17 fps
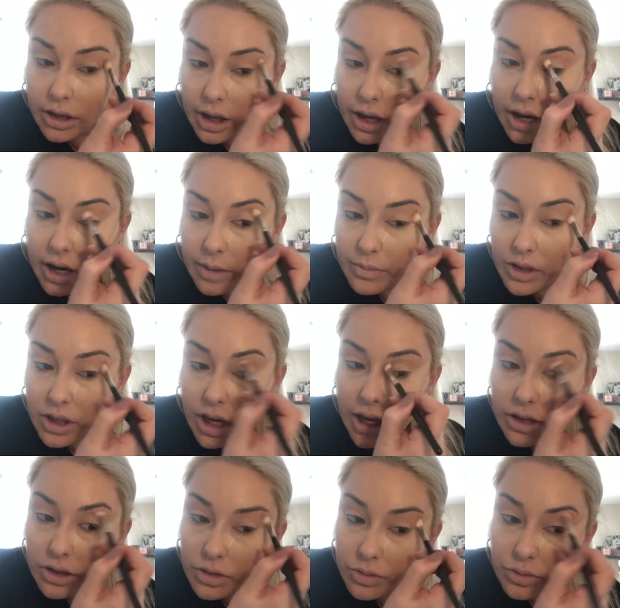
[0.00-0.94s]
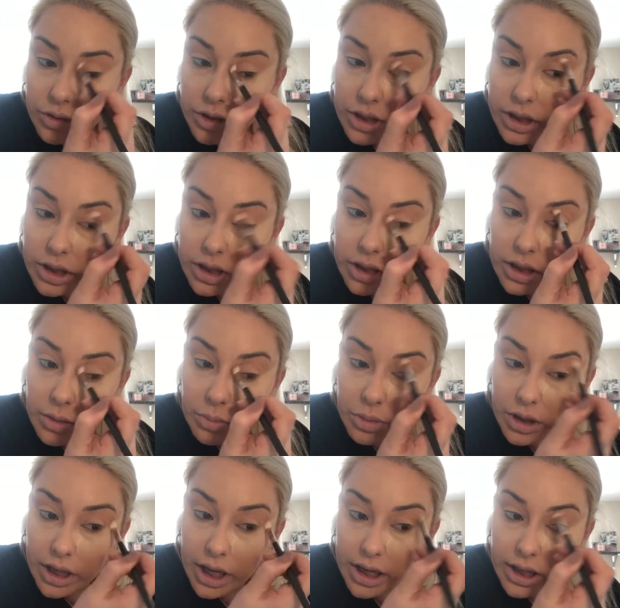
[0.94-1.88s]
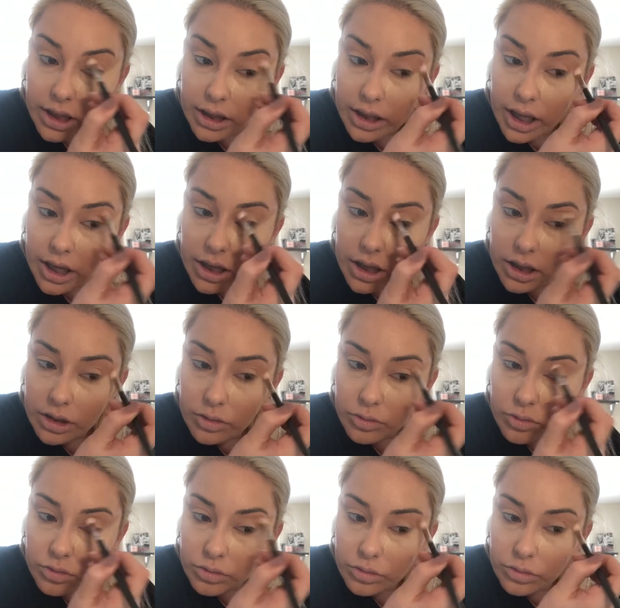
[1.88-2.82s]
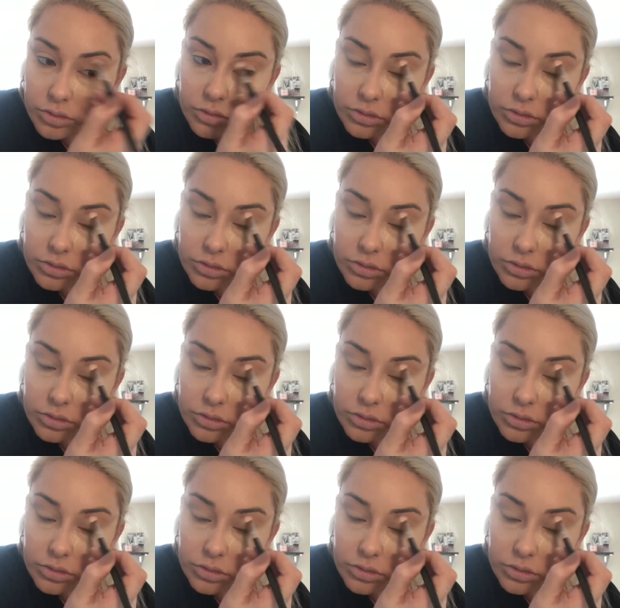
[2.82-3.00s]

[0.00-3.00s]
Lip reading: And I'm just really blending that in.